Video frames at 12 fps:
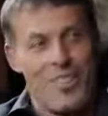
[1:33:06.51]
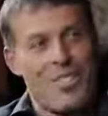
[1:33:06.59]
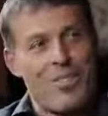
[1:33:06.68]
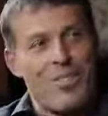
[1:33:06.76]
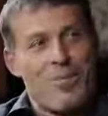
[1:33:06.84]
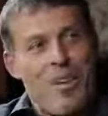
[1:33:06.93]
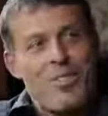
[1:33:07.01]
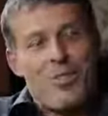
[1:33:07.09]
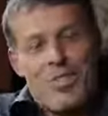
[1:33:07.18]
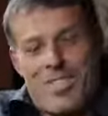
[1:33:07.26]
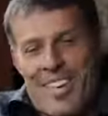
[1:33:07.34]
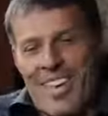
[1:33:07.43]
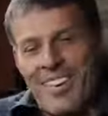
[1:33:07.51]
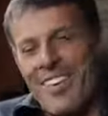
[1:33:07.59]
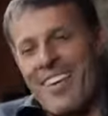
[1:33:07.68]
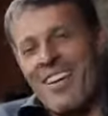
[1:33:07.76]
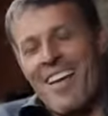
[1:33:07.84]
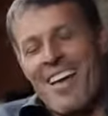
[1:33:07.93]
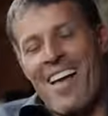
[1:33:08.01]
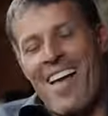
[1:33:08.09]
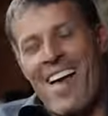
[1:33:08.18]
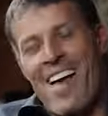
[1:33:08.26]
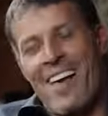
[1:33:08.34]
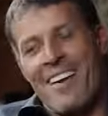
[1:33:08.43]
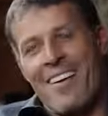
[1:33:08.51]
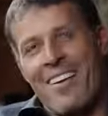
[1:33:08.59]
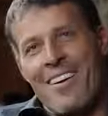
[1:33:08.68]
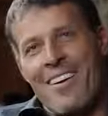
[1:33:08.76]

either some interest in, and,